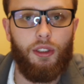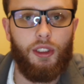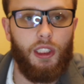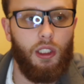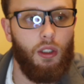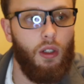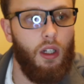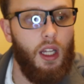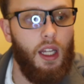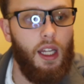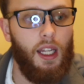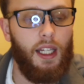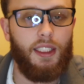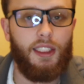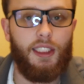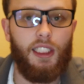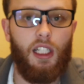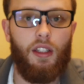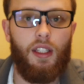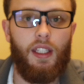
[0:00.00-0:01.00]
So
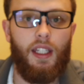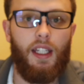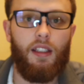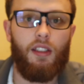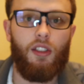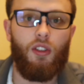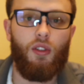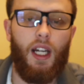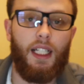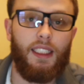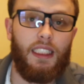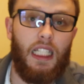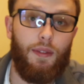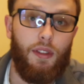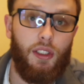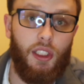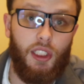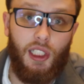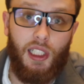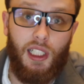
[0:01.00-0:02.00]
until then, you guys
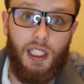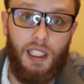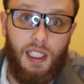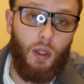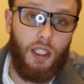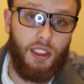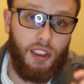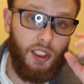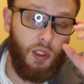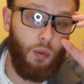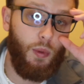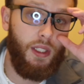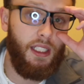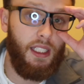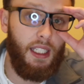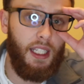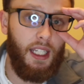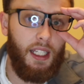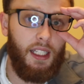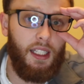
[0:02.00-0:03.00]
have a good rest of the
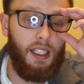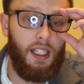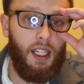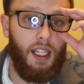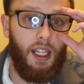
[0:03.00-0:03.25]
weekend